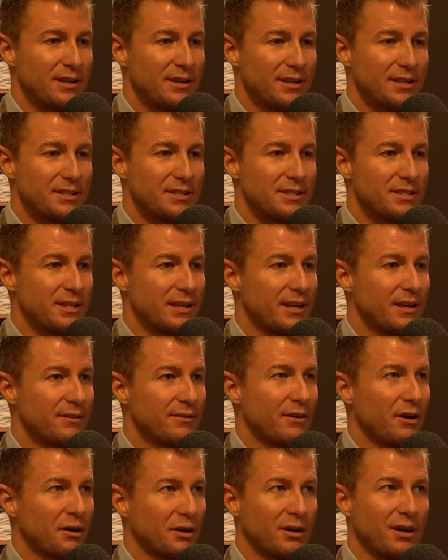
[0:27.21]
This is to give
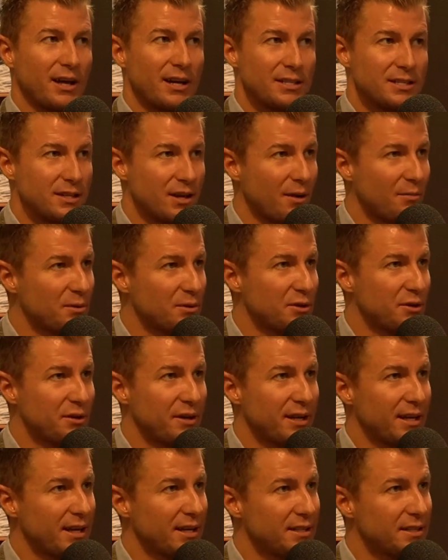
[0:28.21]
our clients an opportunity
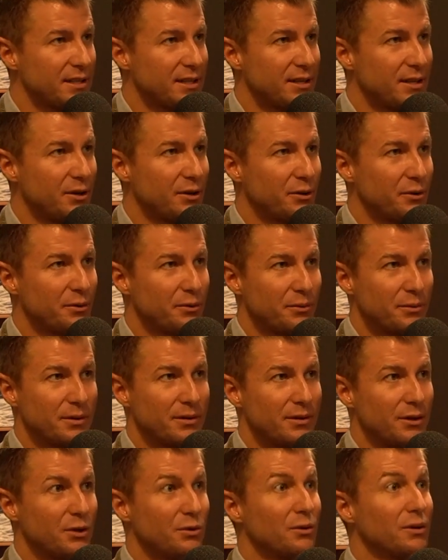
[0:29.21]
to get to know
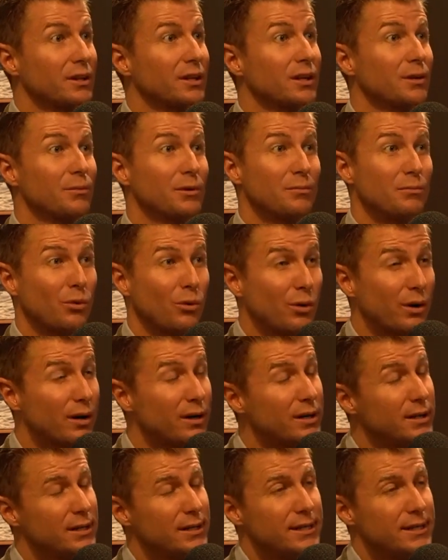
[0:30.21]
you a little bit more.